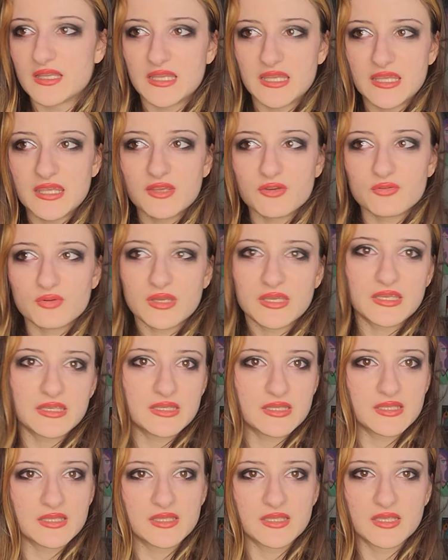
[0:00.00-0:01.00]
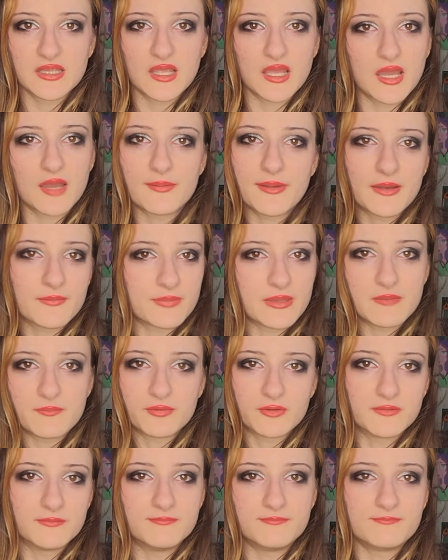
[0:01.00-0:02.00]
hearing about
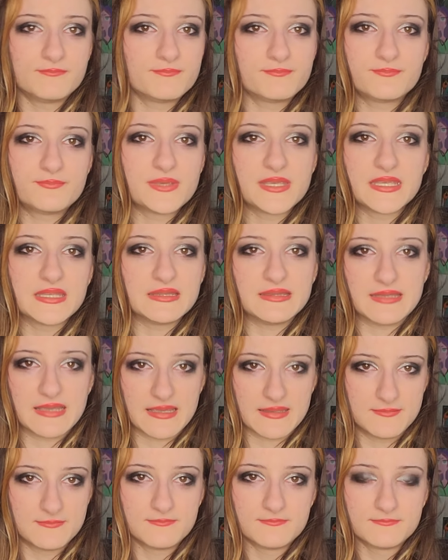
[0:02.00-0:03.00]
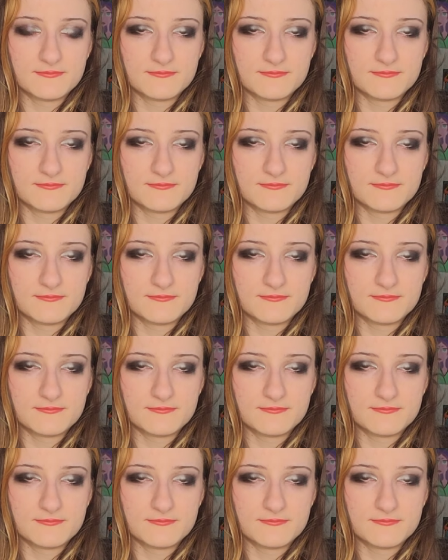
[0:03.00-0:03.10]
people being dead.